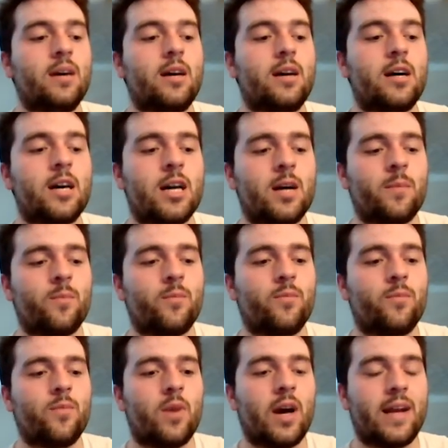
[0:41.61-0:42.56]

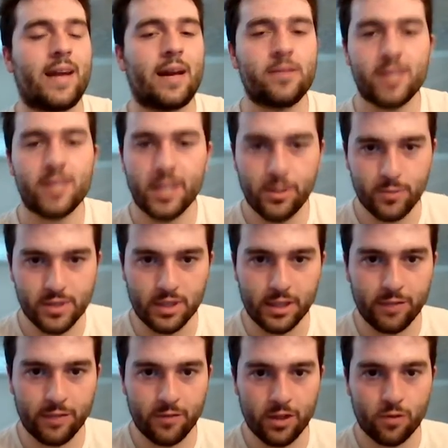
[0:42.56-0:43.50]
announced that he was
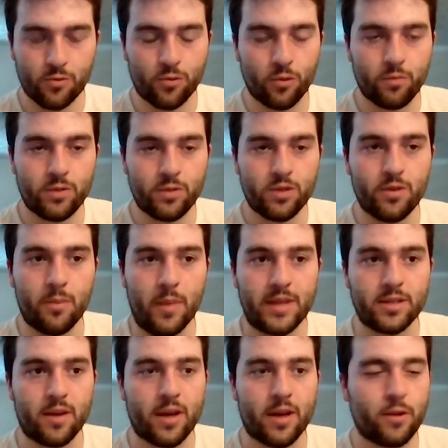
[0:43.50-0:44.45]
leaving the group due to
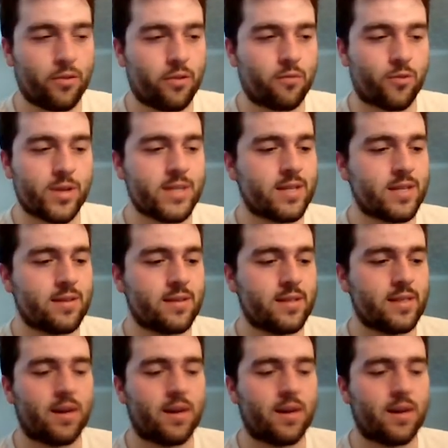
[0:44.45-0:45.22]
mental health reasons